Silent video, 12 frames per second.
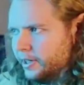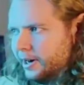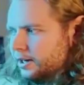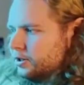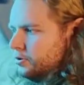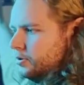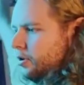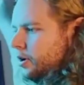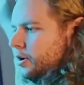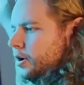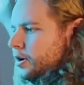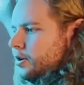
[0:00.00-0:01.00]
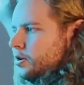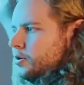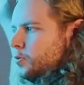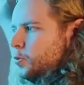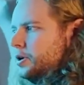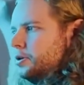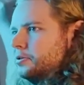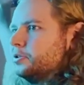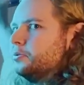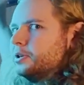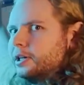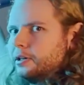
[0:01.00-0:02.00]
that extra weird,
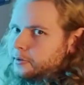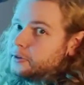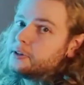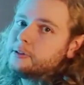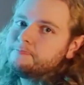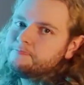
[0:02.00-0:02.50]
unique look.